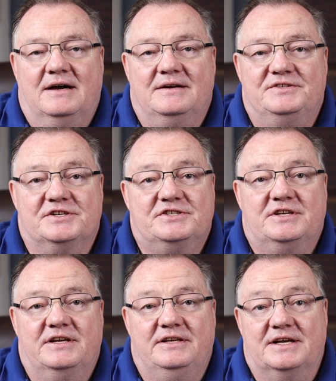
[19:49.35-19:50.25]
Just
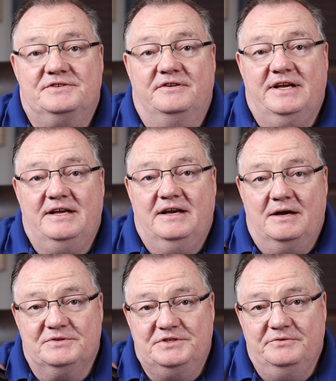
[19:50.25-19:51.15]
yesterday I
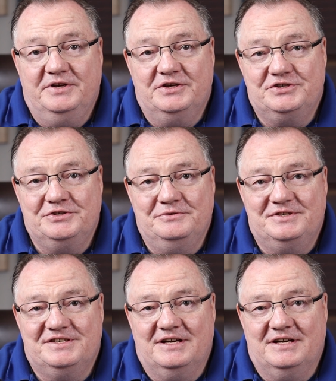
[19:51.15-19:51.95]
was doing a shoot.